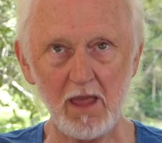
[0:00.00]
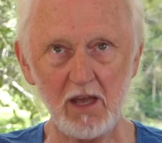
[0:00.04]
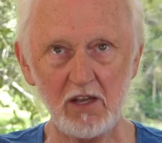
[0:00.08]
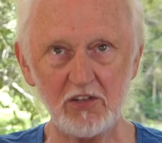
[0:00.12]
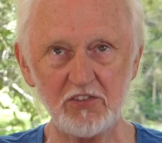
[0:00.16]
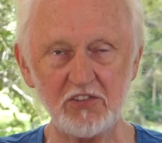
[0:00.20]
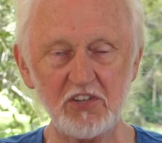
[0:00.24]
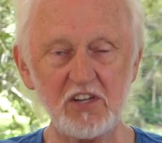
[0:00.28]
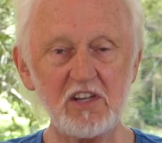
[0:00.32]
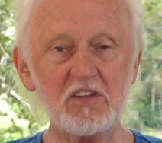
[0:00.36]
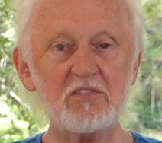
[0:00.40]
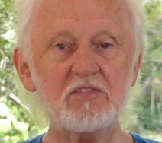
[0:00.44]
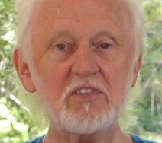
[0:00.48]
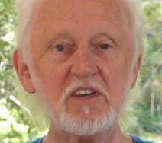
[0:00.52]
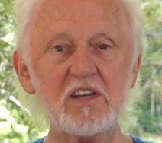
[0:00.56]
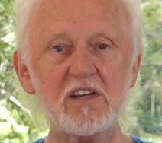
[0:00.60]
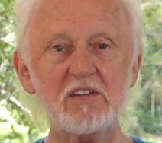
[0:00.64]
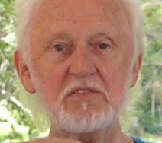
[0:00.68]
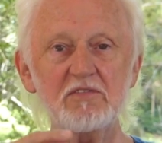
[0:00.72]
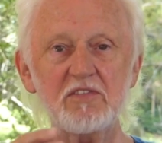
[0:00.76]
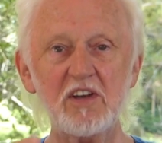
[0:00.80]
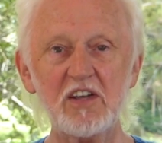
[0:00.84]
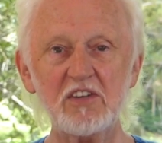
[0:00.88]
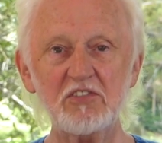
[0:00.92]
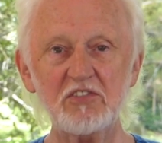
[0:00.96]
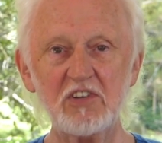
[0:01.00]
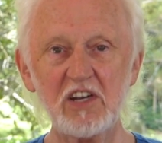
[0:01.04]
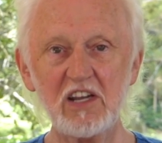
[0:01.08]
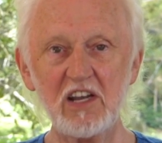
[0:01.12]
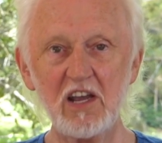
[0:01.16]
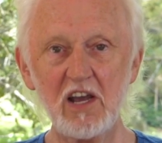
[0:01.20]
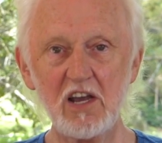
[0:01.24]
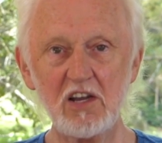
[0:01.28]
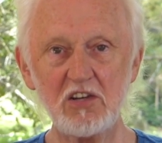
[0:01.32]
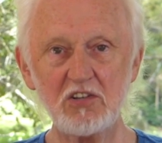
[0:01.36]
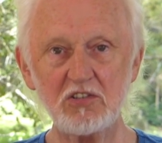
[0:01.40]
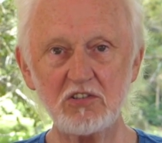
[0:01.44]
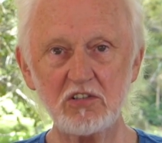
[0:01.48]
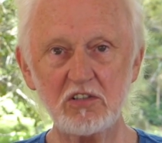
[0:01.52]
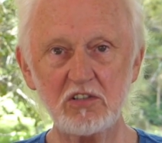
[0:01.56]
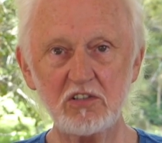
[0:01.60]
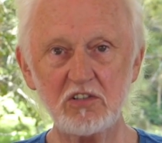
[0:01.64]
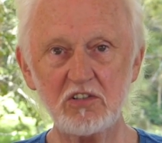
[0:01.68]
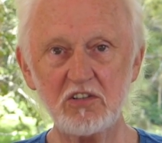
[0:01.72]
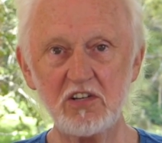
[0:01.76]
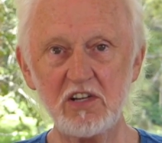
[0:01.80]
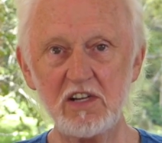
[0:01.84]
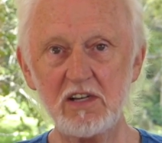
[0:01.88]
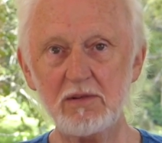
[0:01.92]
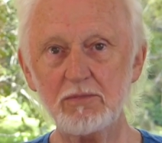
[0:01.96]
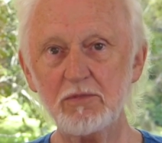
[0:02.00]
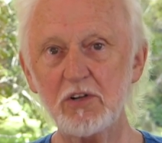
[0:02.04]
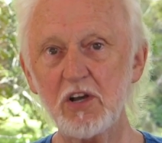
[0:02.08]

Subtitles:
TV investigation team